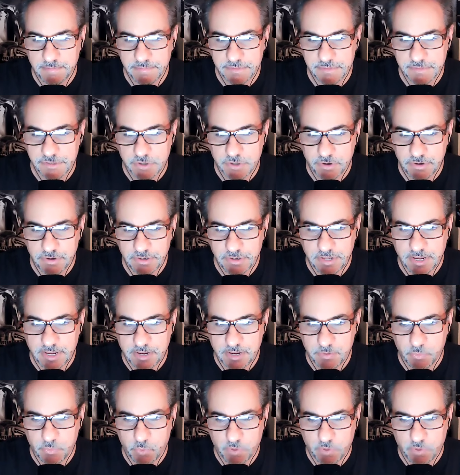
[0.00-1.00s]

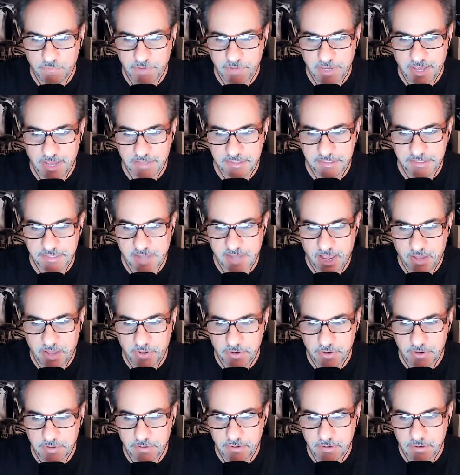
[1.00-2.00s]
Certainly, Wolfie has
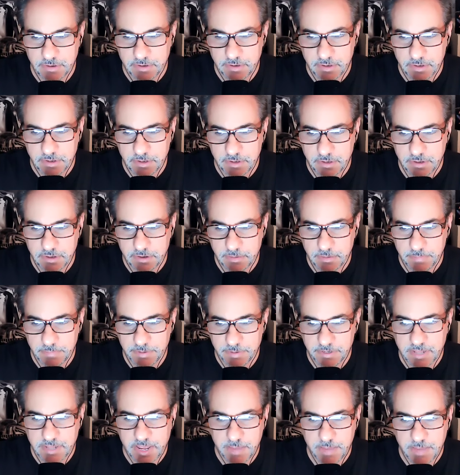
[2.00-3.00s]
talent,
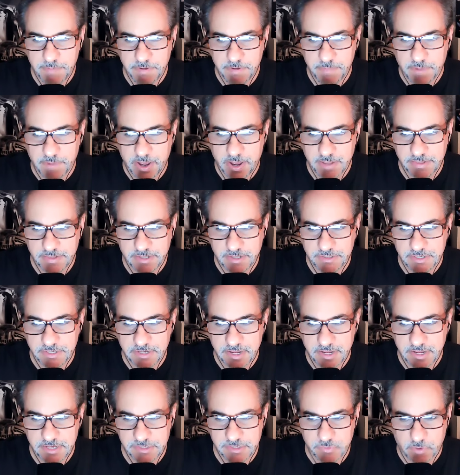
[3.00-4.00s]
but keep in mind that
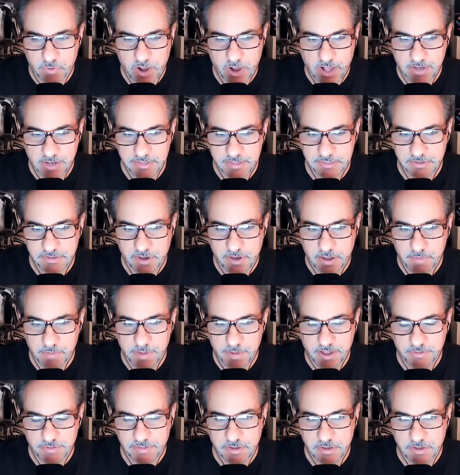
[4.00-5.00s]
today's rock is not
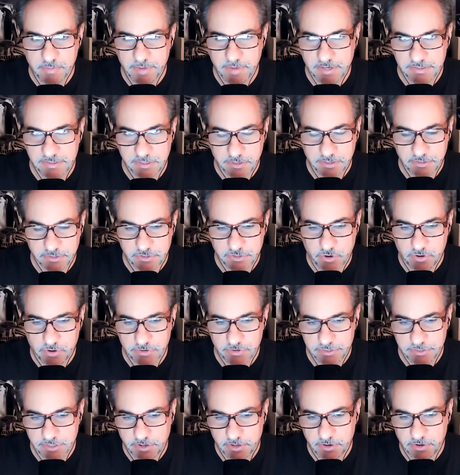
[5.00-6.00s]
about the amazing guitar
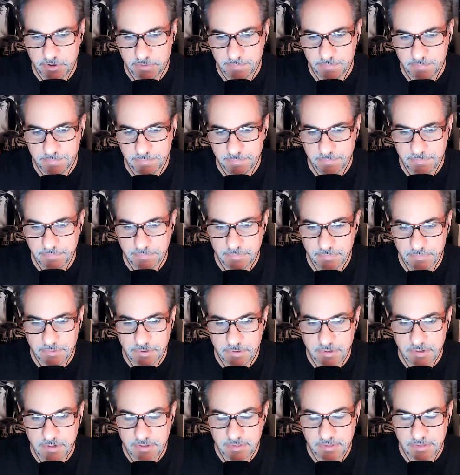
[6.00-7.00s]
solo.
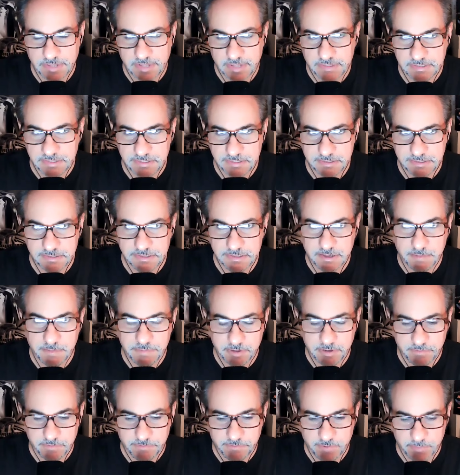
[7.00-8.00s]
That's
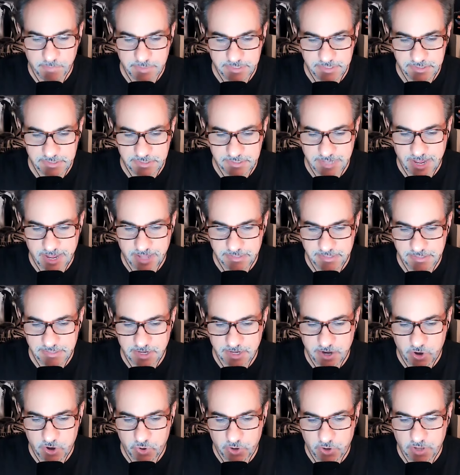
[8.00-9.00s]
something from his dad's
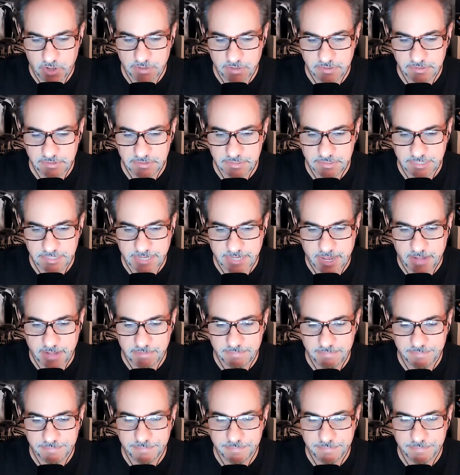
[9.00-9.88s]
era. Yeah.